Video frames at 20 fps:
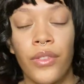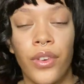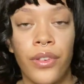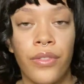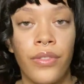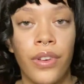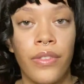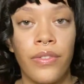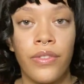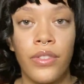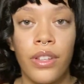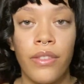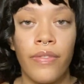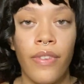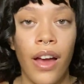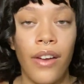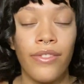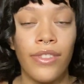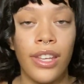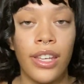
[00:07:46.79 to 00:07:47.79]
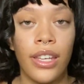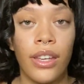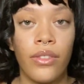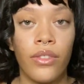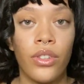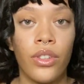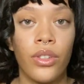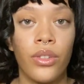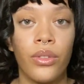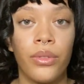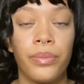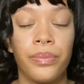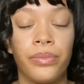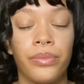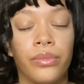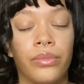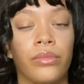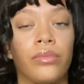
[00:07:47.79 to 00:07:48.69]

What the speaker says: or 55 they give you.